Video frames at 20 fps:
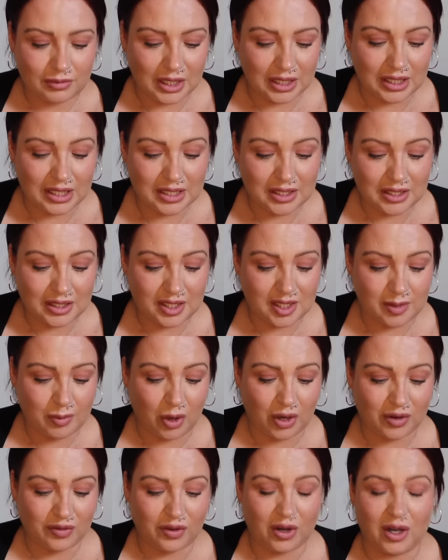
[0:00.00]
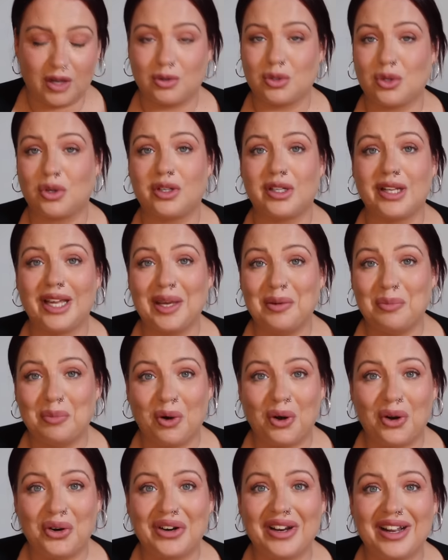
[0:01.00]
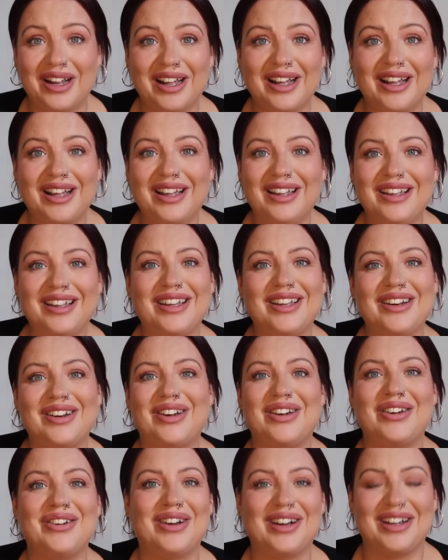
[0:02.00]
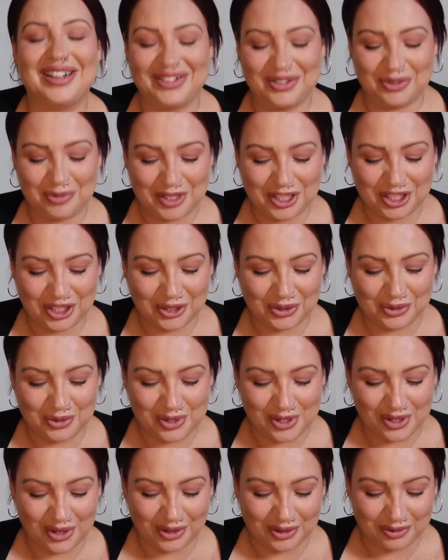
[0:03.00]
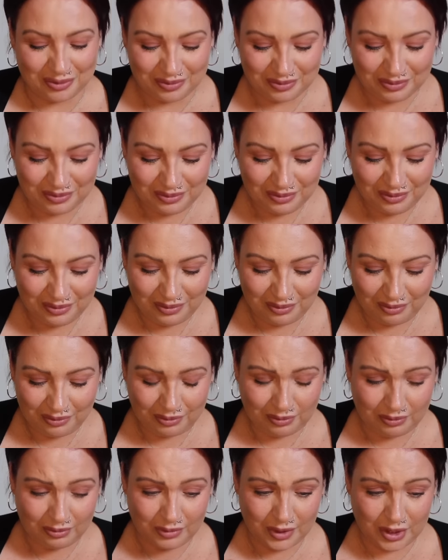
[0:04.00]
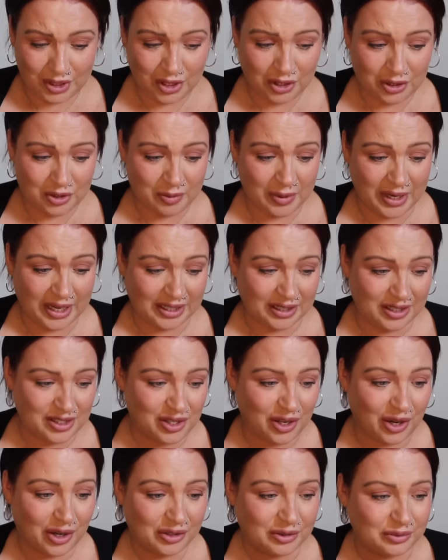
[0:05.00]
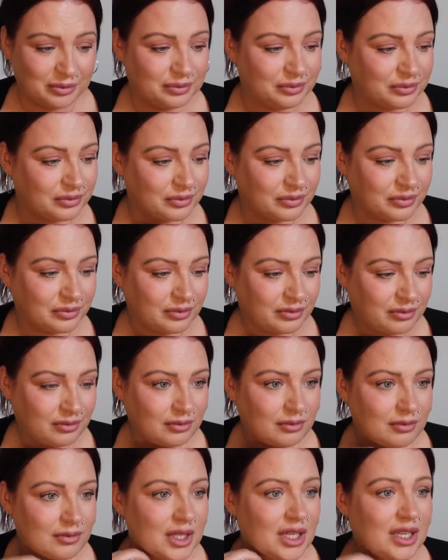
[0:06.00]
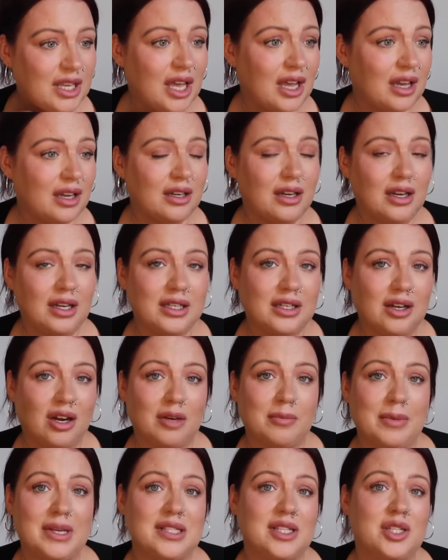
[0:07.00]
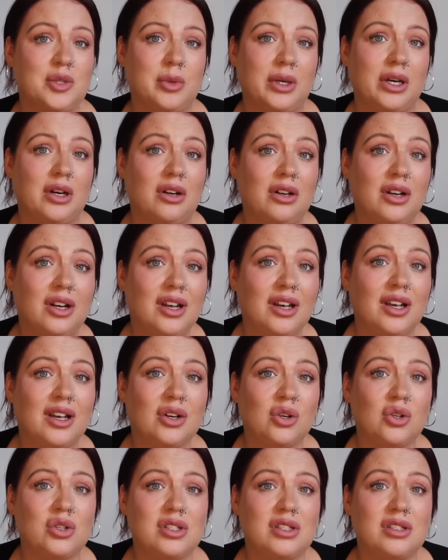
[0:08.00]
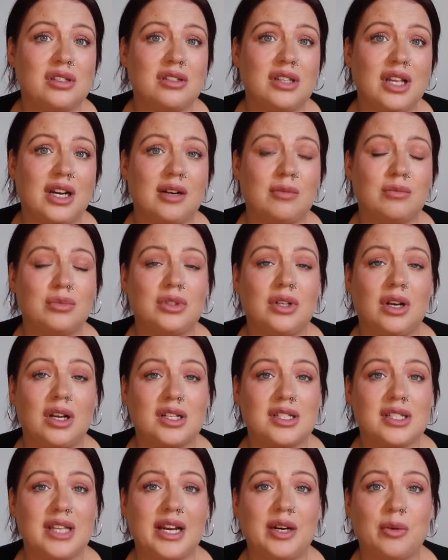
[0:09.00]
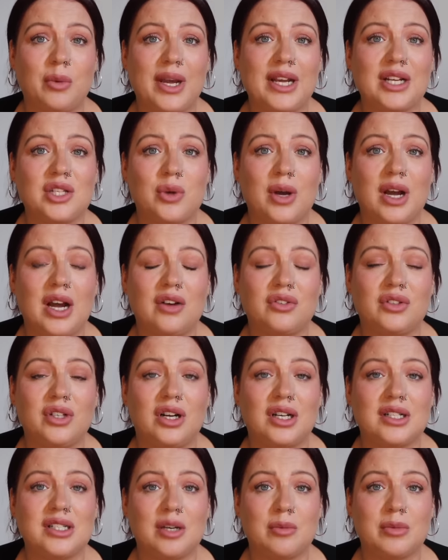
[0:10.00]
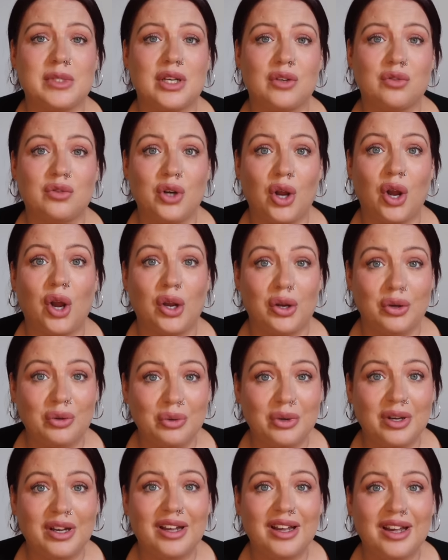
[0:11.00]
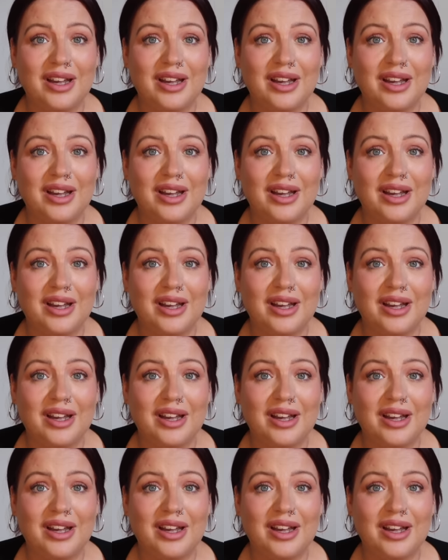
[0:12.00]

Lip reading: Listening to Spotify, I was on a deep one. You know, I had all my tunes on. Excuse me. So yeah, it kind of messes with you because then I'm like staying awake. So I have to like tell myself no.